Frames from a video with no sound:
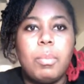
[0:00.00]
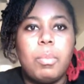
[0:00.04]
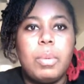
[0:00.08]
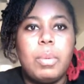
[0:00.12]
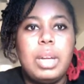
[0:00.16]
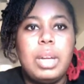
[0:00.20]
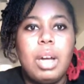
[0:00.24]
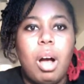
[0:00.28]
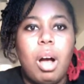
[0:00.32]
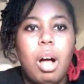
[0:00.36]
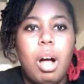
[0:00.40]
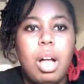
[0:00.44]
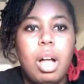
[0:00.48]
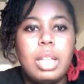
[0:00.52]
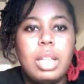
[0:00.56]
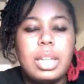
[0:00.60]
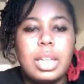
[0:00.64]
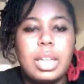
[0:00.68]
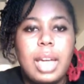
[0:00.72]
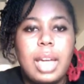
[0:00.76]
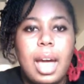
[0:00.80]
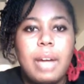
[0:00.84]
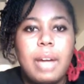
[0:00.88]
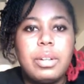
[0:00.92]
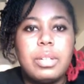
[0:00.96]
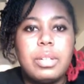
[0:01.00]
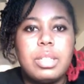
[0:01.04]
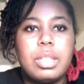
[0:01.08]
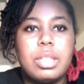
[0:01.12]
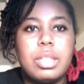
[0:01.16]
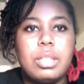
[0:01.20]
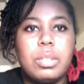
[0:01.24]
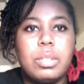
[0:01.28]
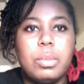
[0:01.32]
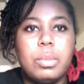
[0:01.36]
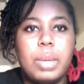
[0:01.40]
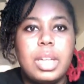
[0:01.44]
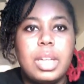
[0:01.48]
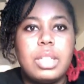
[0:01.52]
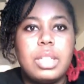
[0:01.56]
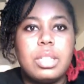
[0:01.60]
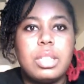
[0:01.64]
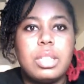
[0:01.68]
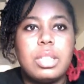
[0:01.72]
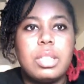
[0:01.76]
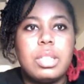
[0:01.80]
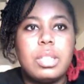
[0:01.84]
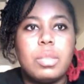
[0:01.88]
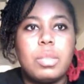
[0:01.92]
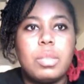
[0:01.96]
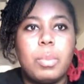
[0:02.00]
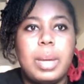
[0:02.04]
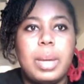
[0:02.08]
We all encounter situations